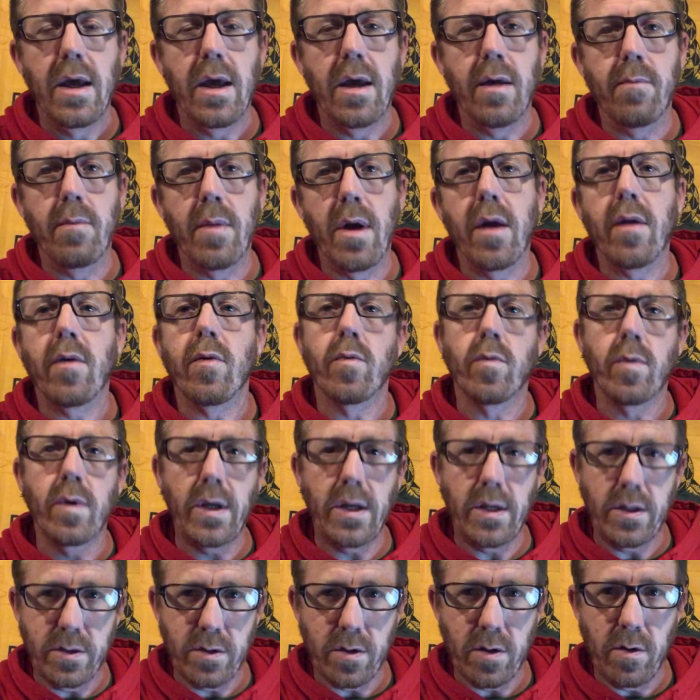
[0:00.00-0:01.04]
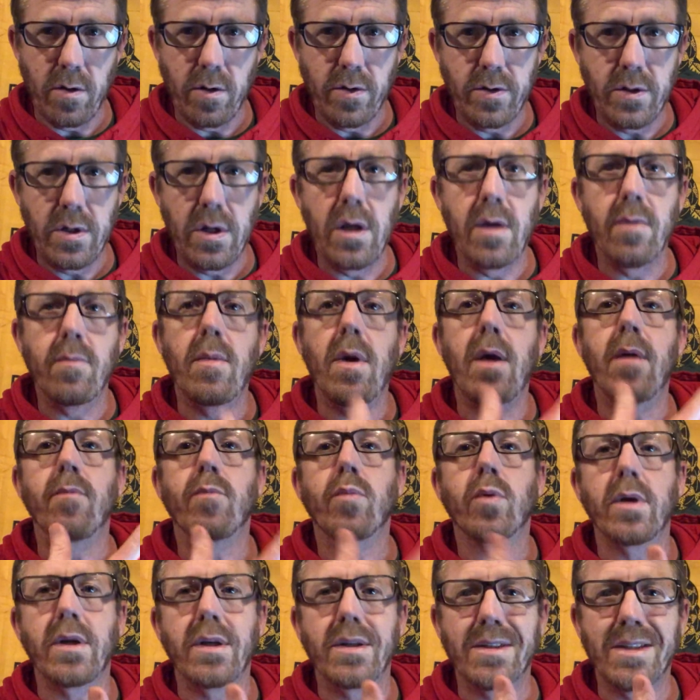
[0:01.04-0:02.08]
It meant research, it
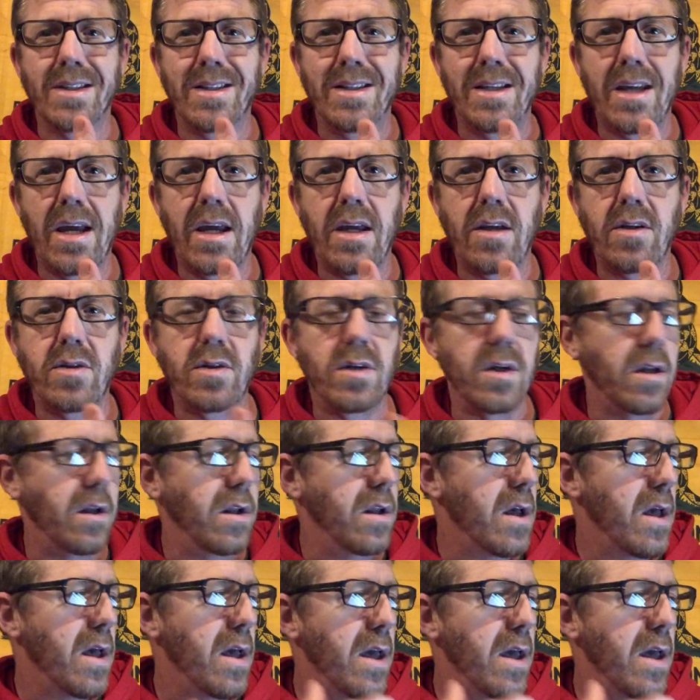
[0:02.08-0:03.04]
meant presentation,